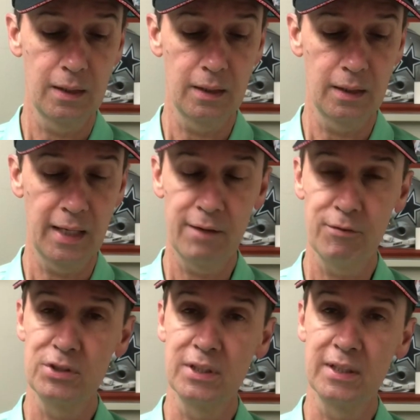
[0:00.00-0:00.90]

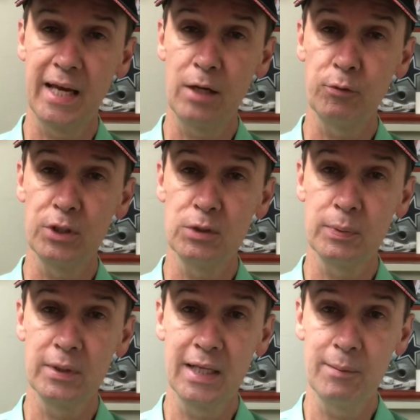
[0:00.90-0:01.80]
averaging 9 runs
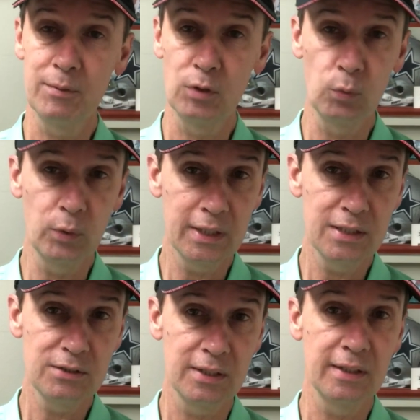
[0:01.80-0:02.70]
per game in their wins,